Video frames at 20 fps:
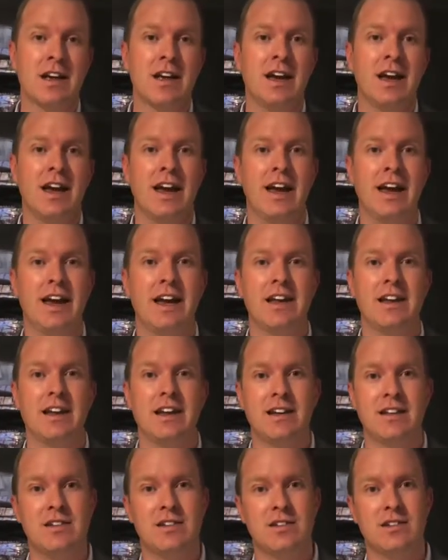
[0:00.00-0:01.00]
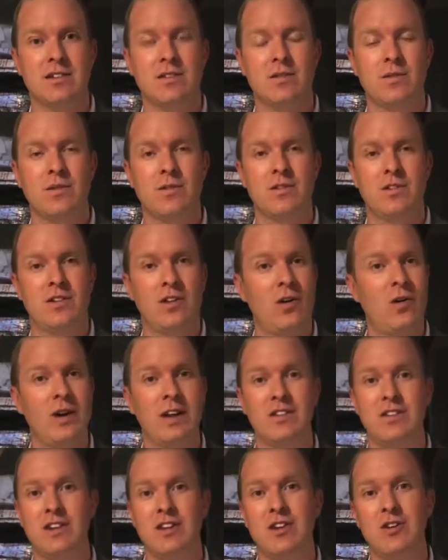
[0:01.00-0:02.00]
and it's so
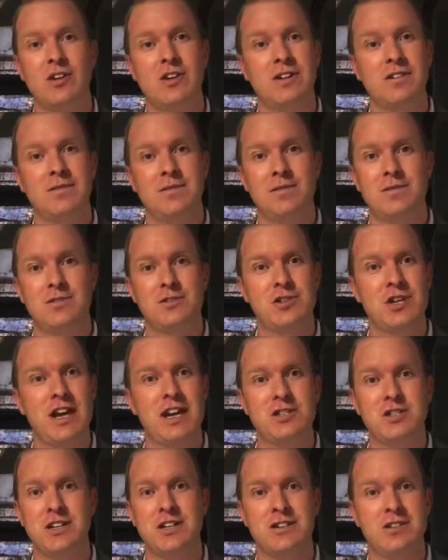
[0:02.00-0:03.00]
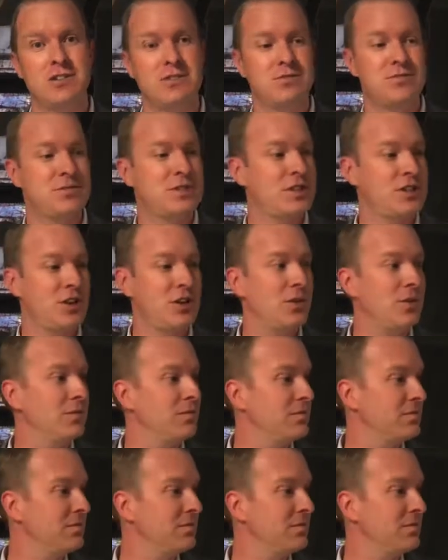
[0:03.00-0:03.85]
easy you can change it in your suit.